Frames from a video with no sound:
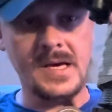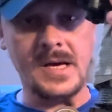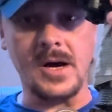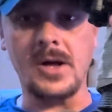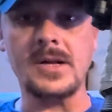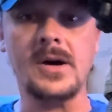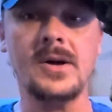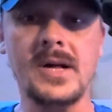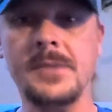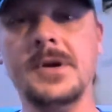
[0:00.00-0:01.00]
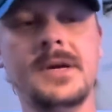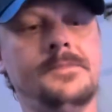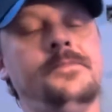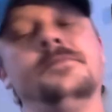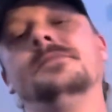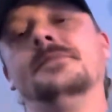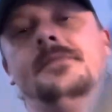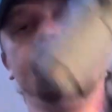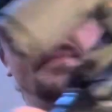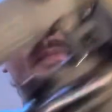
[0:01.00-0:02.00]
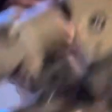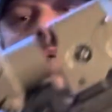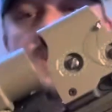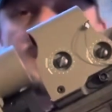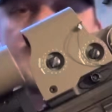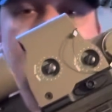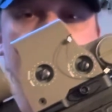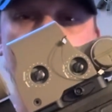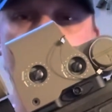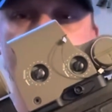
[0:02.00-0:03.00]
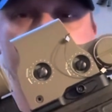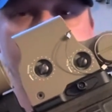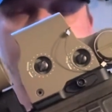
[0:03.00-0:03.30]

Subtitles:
all in all, I mean, at the end of the day,